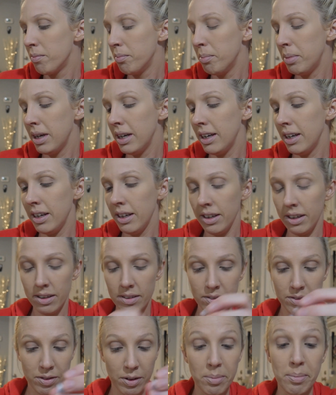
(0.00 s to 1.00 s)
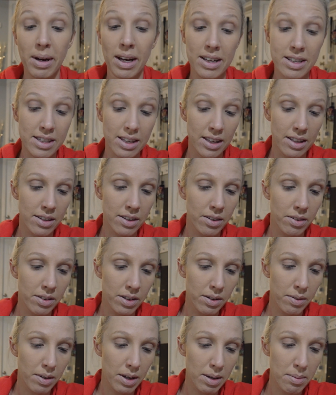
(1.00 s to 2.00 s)
but for my skin tone
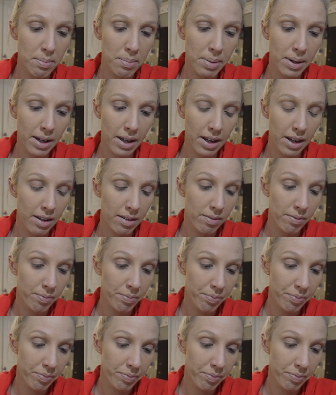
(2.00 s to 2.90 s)
anyway, but